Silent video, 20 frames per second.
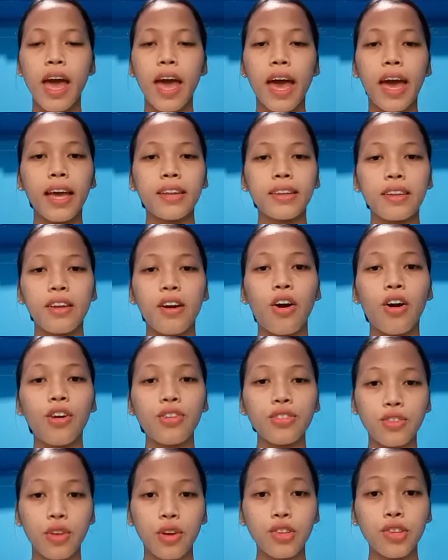and
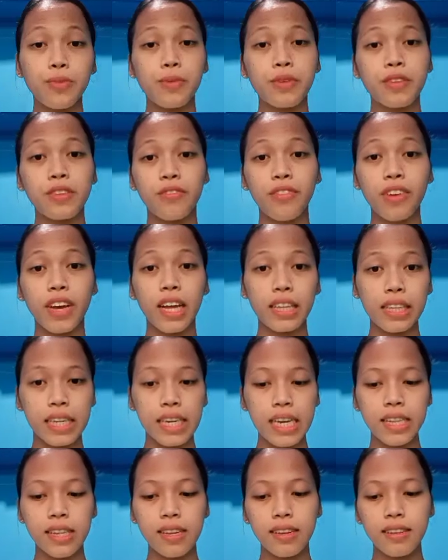also
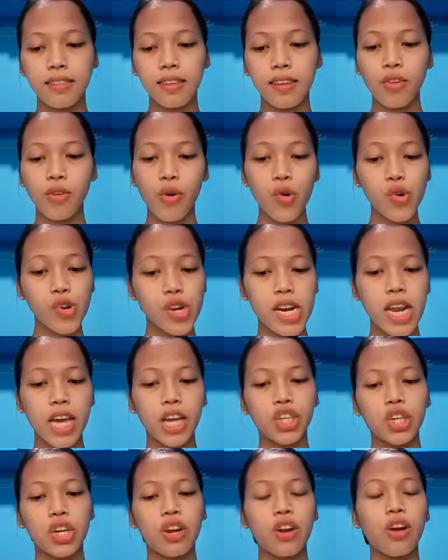specifically it is a
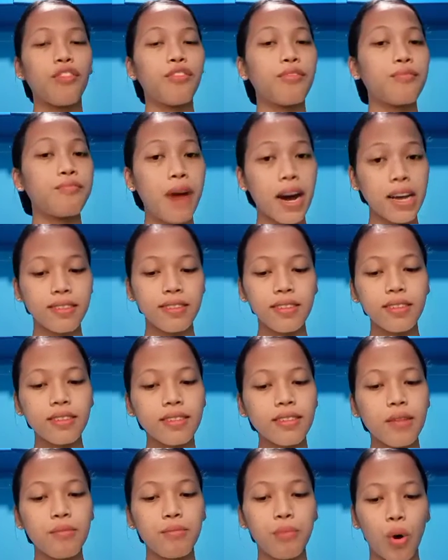coordination of
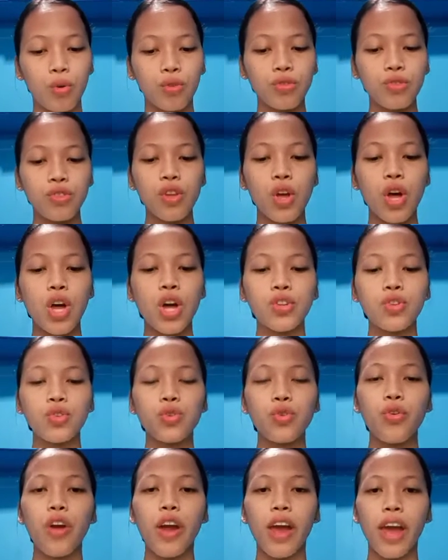muscles and bones
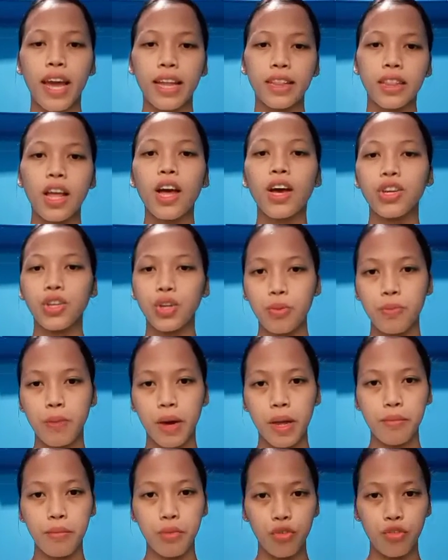to create
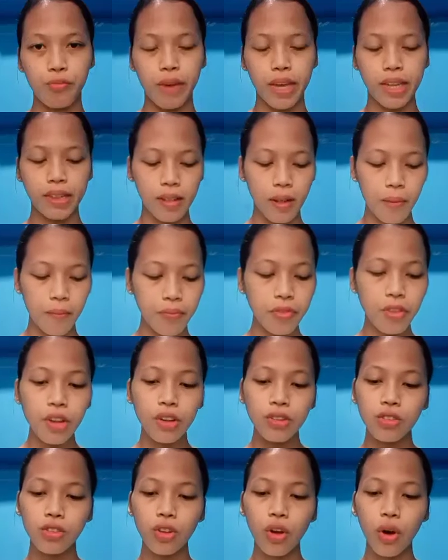human movement.
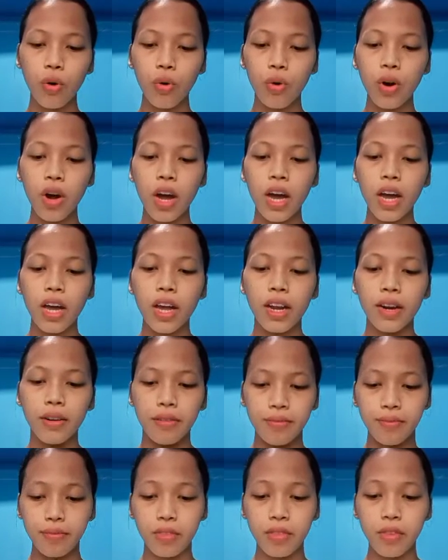So,
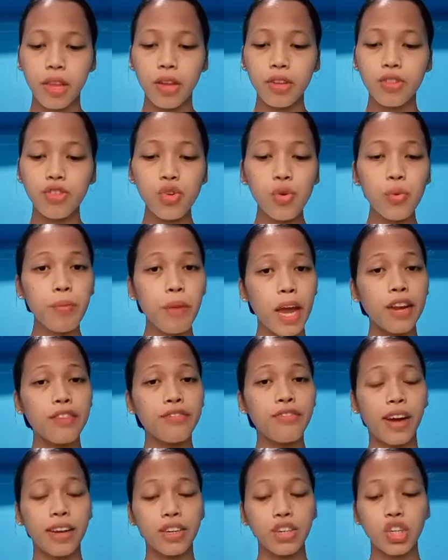the two
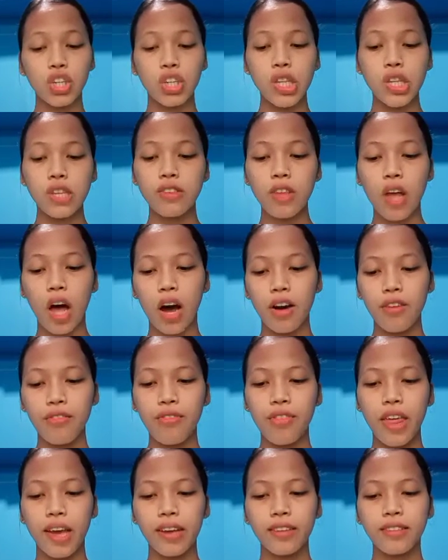main functions
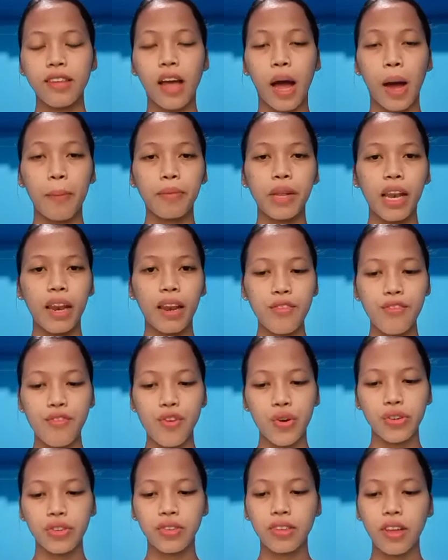of these
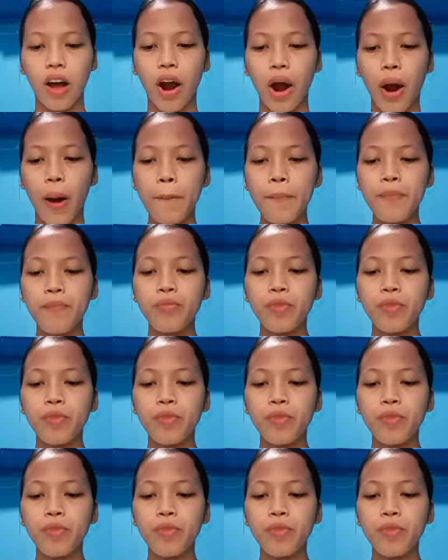levers are